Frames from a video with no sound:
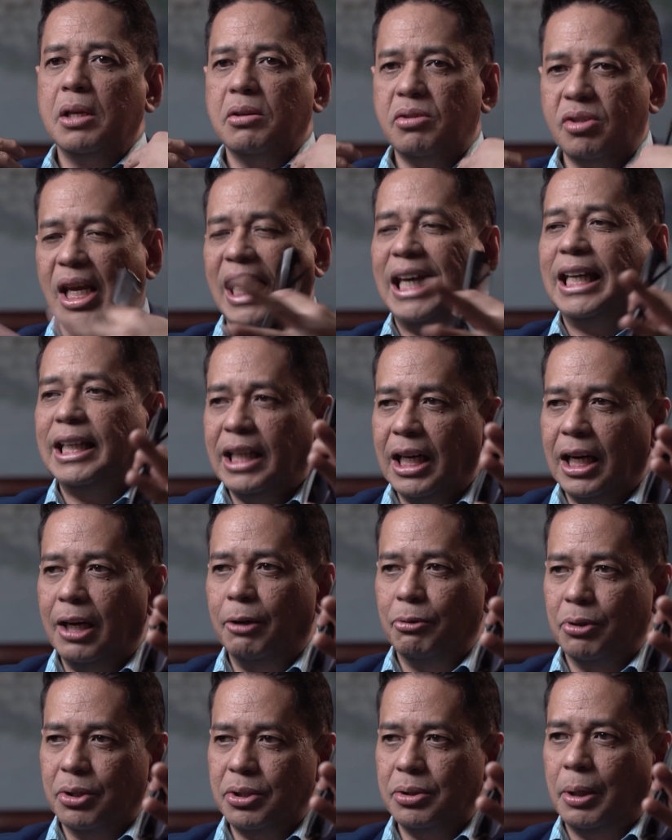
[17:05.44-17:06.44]
send
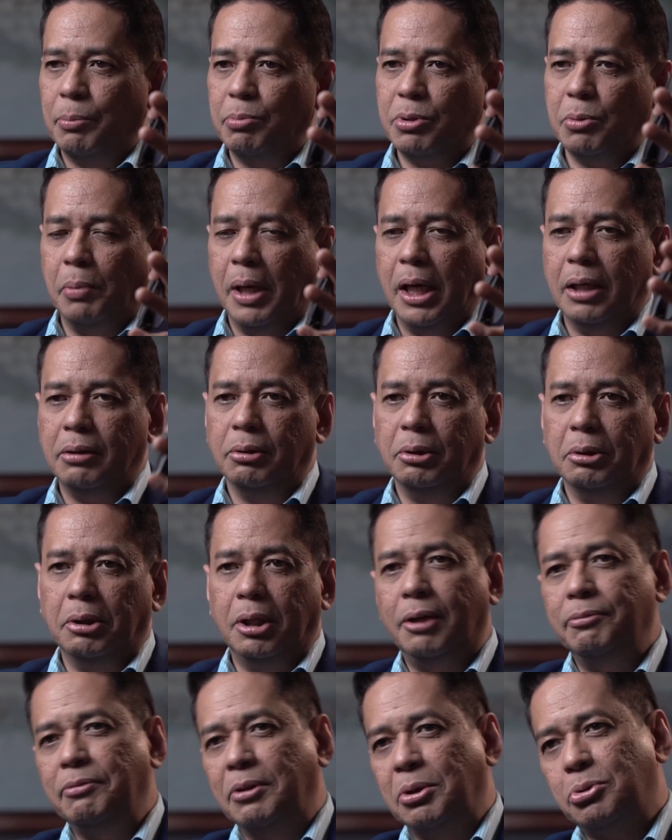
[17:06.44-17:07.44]
our scripts back to the
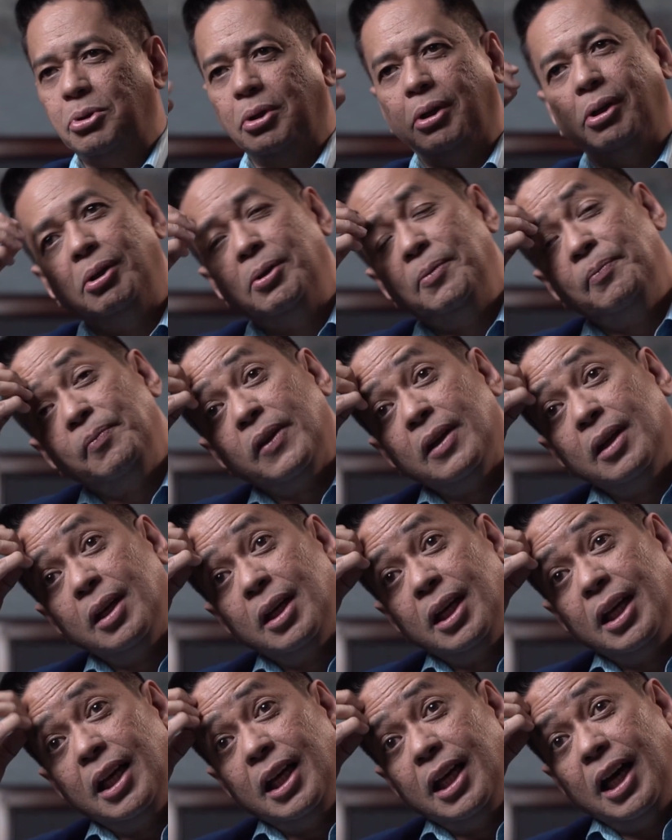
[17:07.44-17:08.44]
office. So
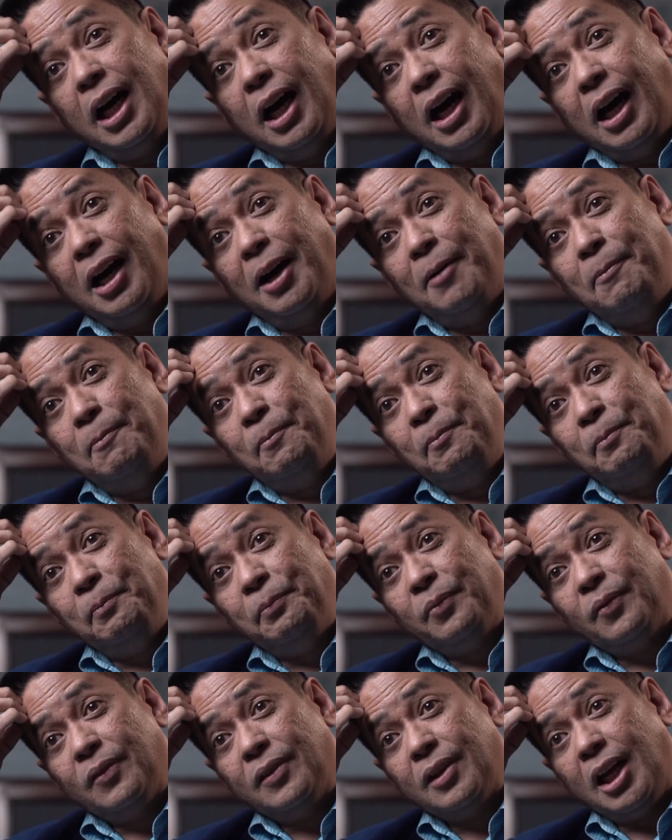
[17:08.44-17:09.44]

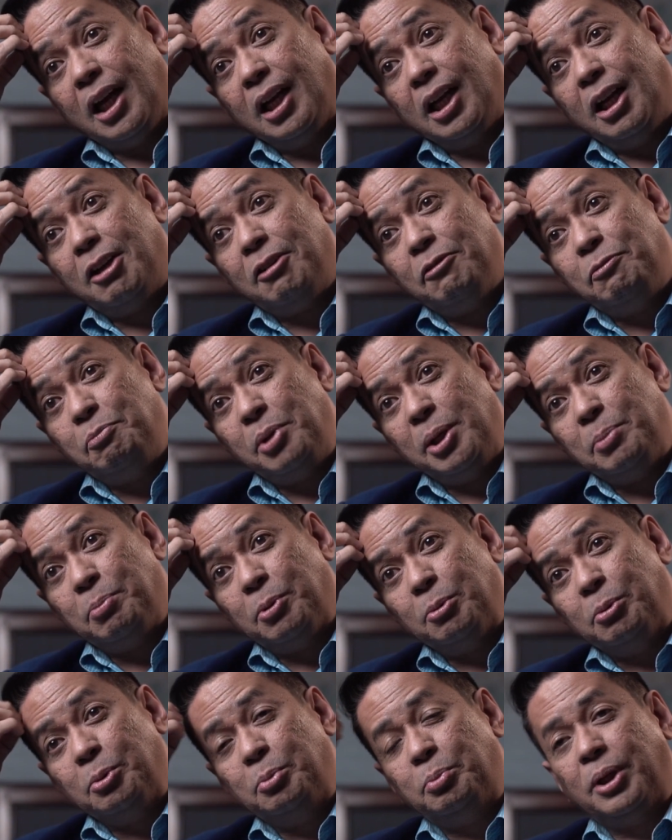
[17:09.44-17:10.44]
a lot of
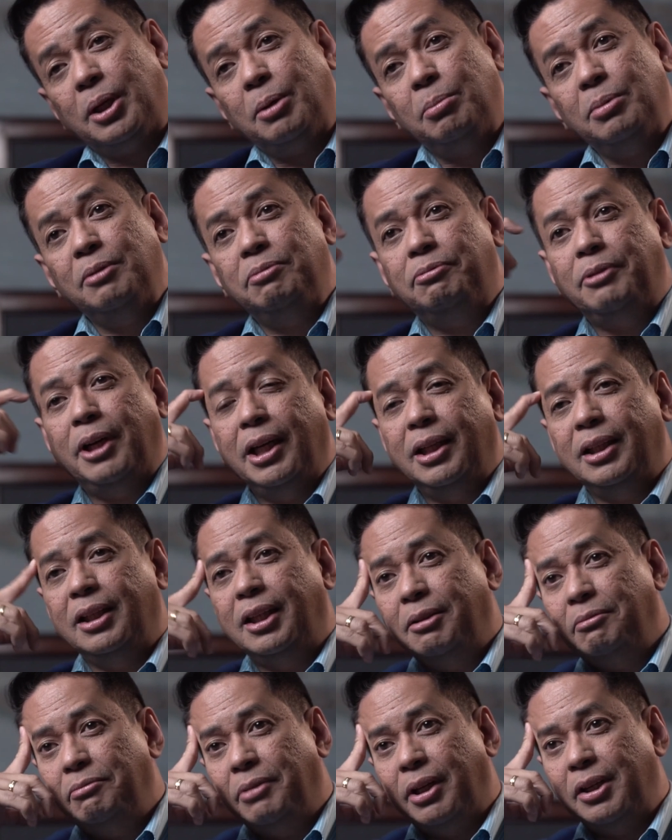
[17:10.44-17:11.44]
people would probably find
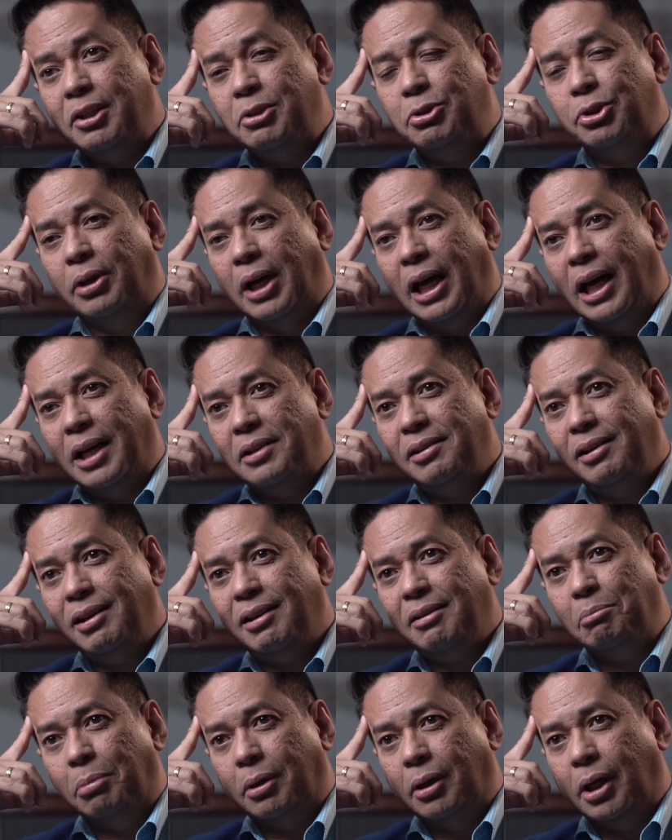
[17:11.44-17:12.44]
that very
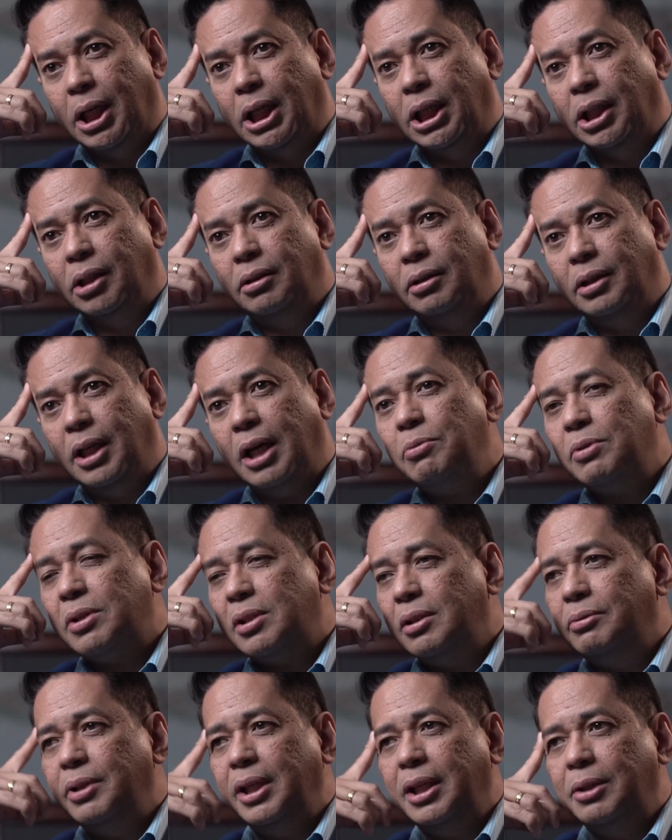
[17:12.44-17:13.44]
Jurassic, but that was
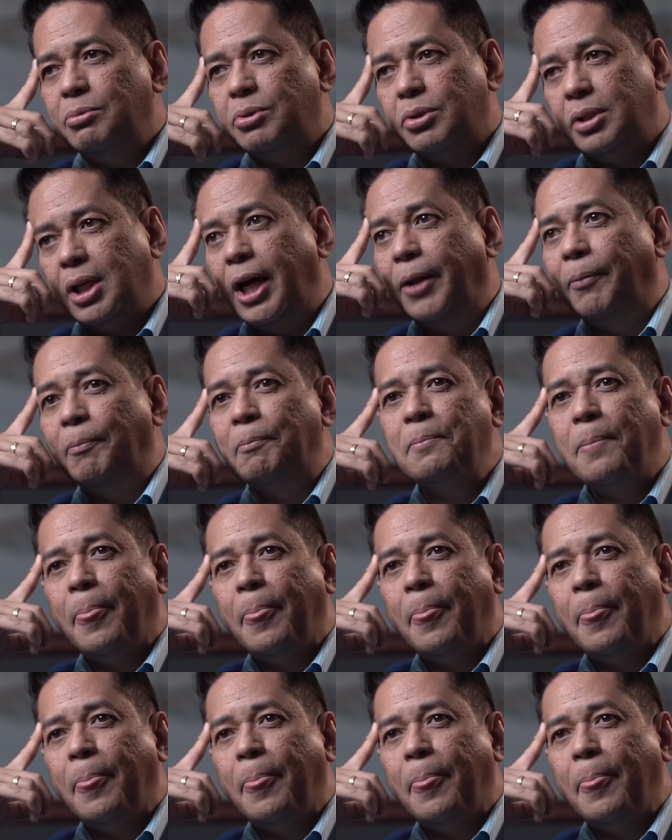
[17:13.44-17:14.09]
the way it was done.